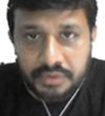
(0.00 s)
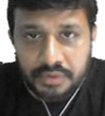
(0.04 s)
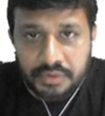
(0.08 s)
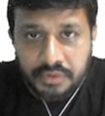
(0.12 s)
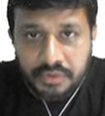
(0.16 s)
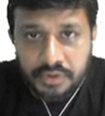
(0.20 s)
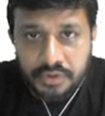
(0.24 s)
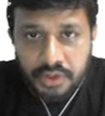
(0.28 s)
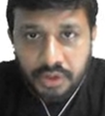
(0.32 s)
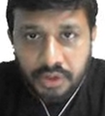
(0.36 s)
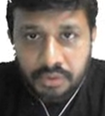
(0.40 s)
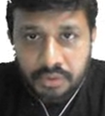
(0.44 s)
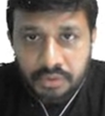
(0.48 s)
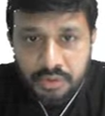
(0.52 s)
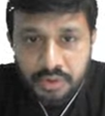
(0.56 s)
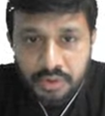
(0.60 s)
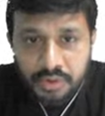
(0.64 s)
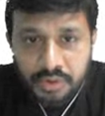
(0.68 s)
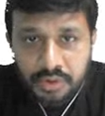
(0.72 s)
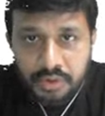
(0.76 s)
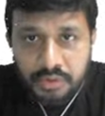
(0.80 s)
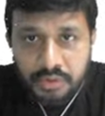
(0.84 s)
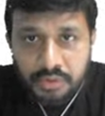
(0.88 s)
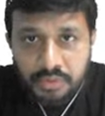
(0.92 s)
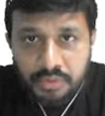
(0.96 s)
Now
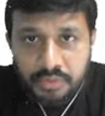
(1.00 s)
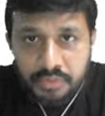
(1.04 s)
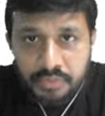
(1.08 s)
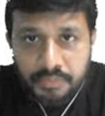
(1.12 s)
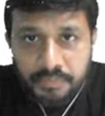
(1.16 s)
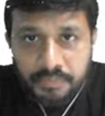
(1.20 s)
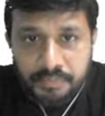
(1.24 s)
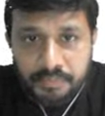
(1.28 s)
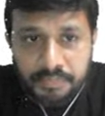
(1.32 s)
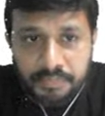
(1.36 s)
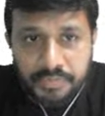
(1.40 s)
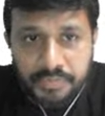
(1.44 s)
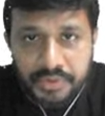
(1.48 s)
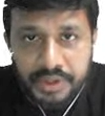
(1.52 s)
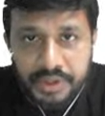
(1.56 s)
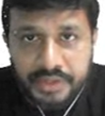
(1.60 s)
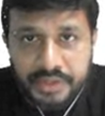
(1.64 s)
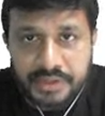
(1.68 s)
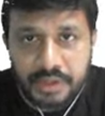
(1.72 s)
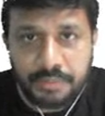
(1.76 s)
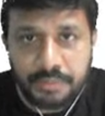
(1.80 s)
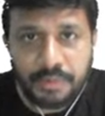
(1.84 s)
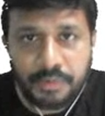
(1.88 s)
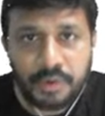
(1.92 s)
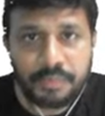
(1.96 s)
the
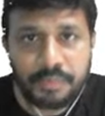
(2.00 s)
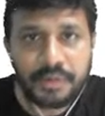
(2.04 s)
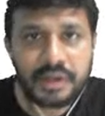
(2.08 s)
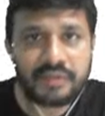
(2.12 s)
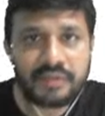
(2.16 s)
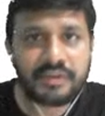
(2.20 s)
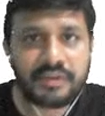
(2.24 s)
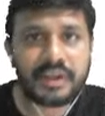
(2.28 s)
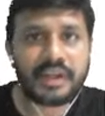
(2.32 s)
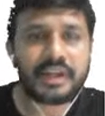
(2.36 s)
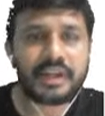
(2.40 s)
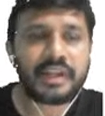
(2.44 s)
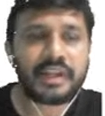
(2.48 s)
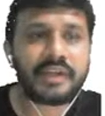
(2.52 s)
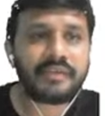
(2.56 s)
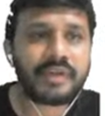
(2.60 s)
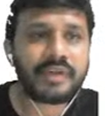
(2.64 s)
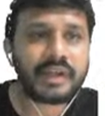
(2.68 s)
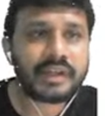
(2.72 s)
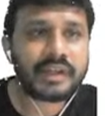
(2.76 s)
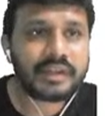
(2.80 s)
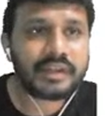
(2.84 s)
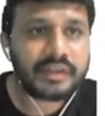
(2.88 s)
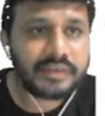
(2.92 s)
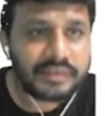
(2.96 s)
other property we can give
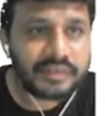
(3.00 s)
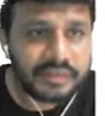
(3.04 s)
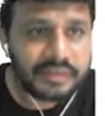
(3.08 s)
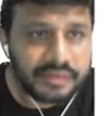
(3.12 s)
like this.